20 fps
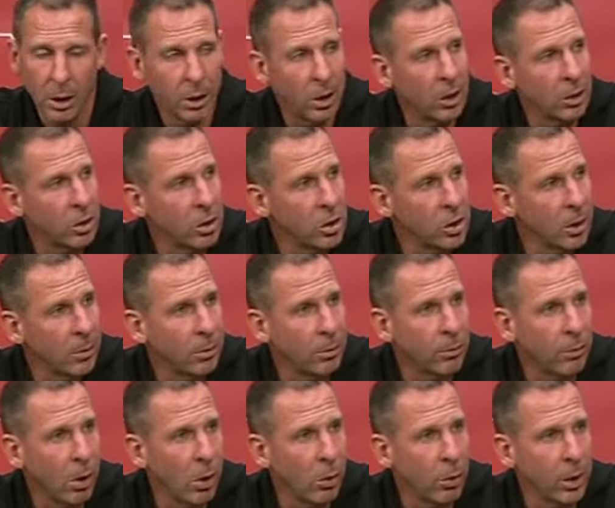let the chips
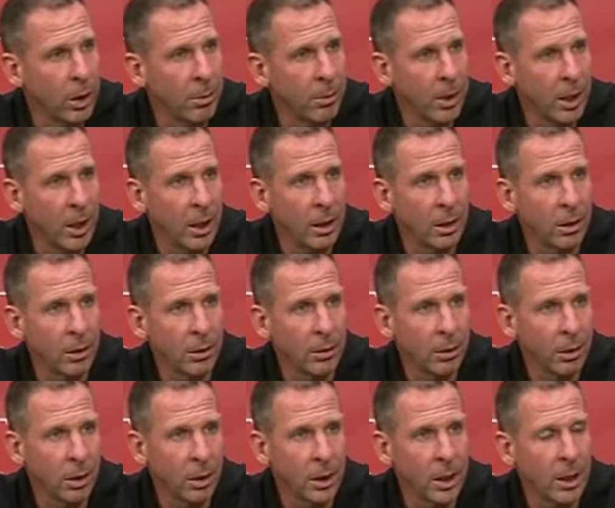fall where they may
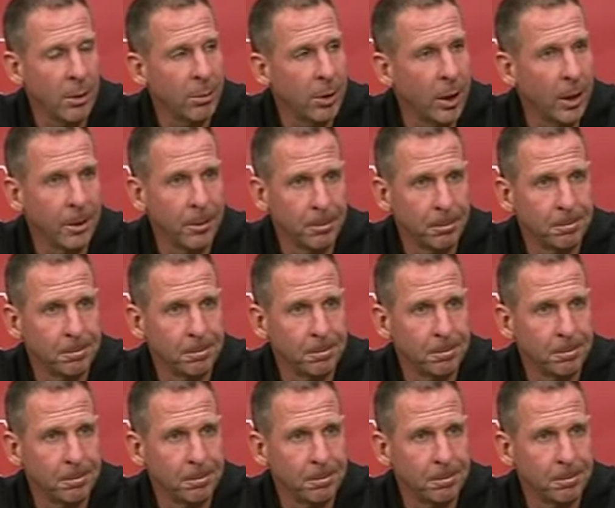on game day.